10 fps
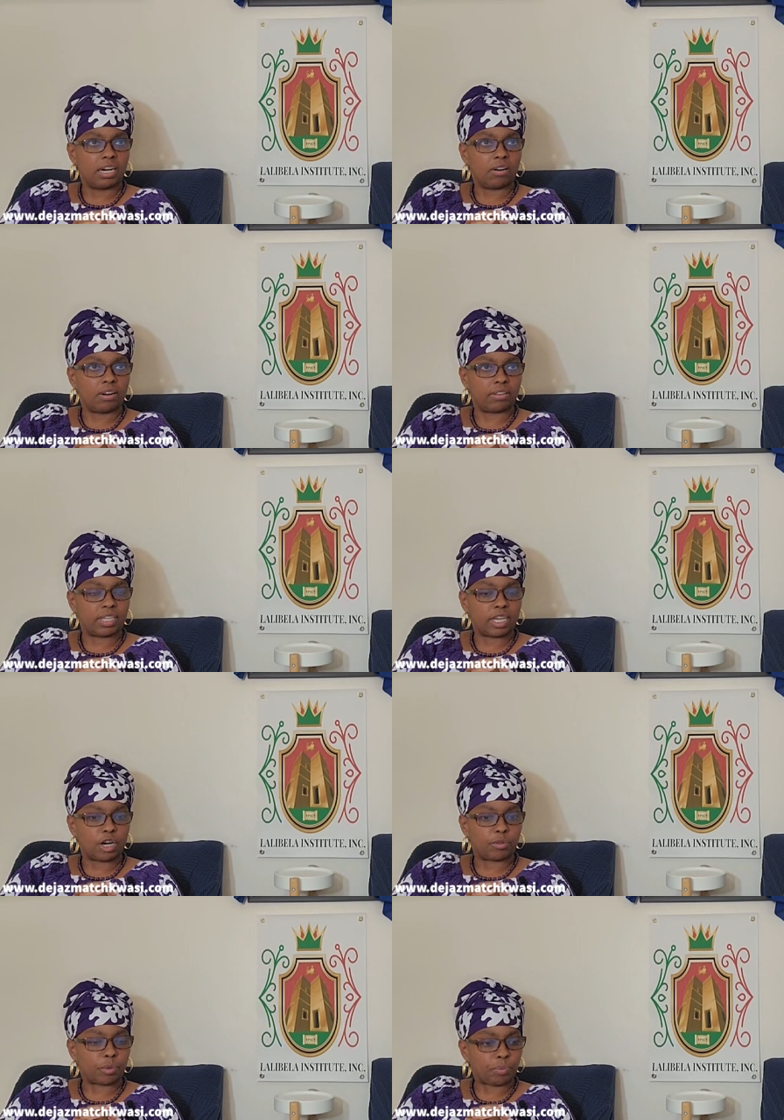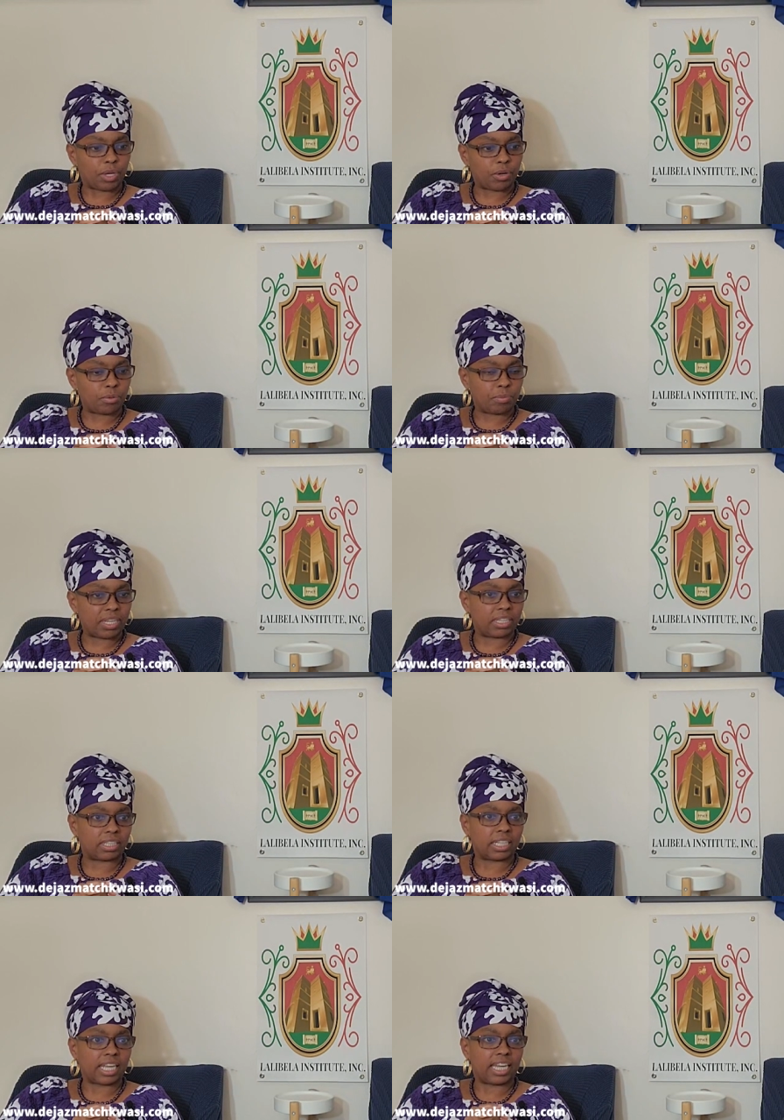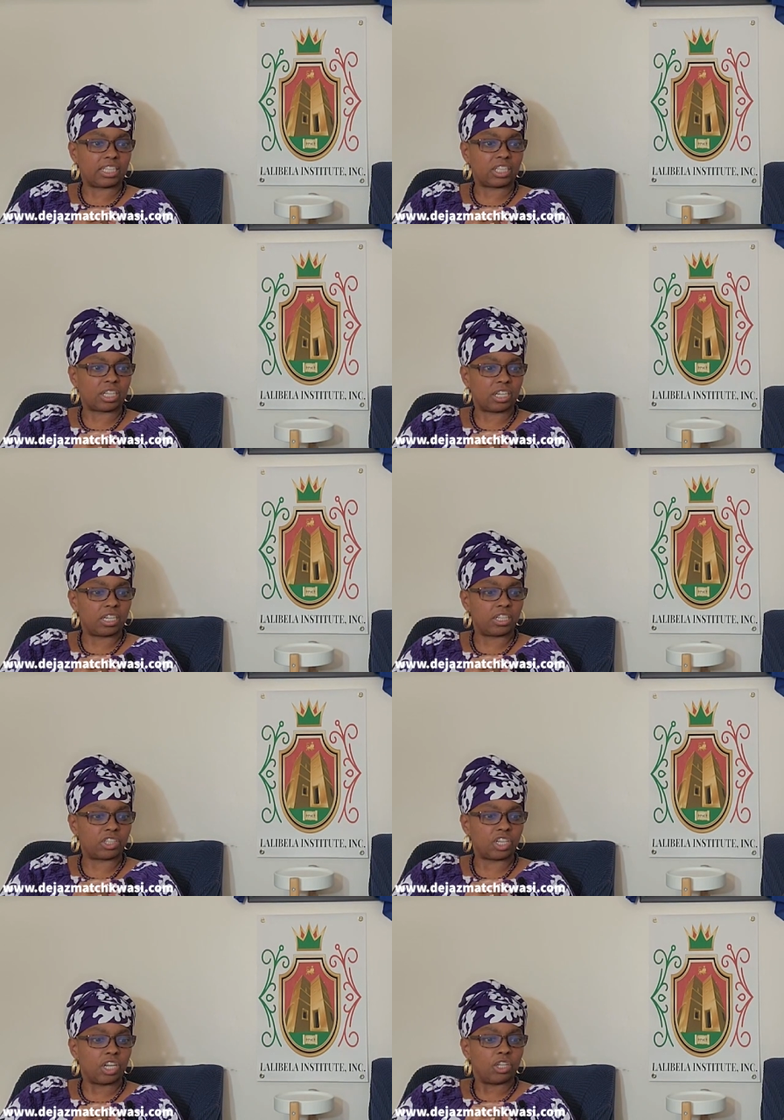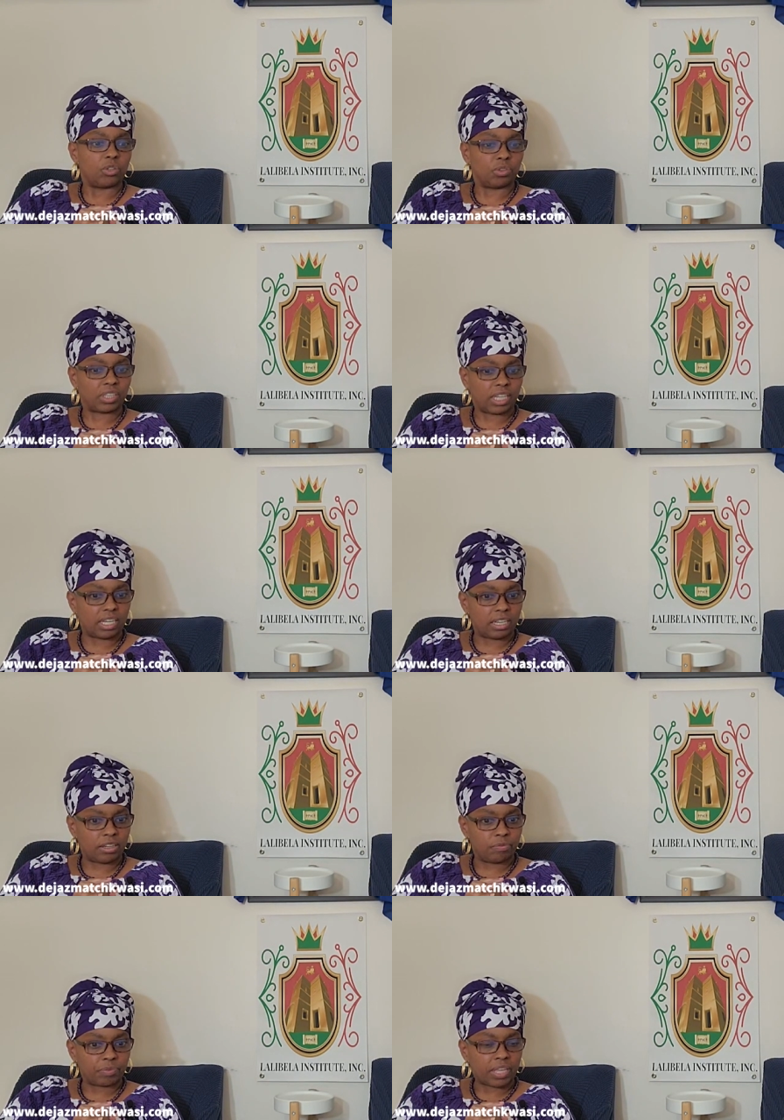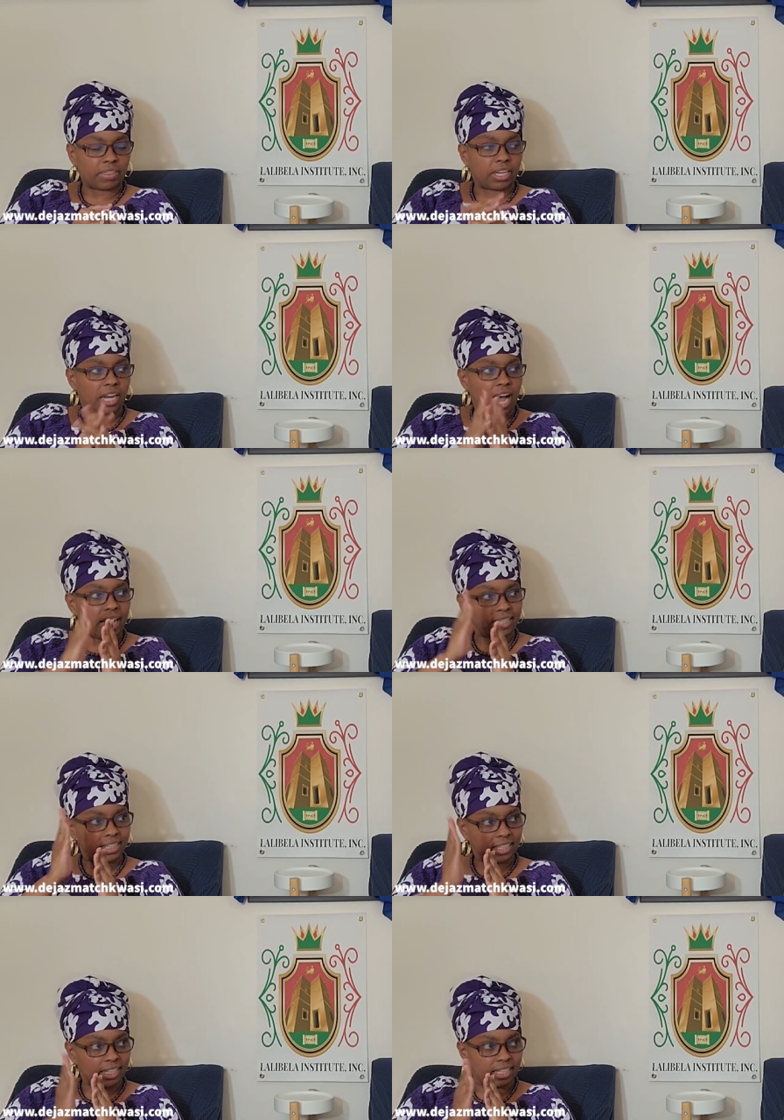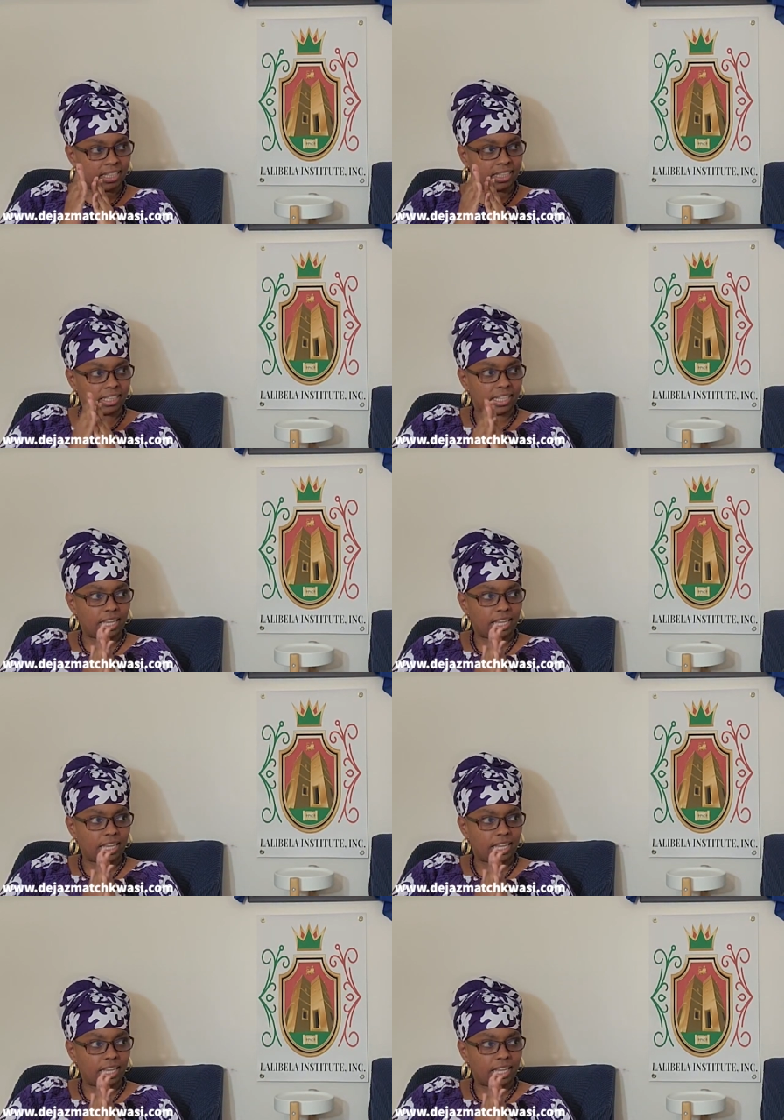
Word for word: on the um, the pyramids in ancient Kush, you see the goddesses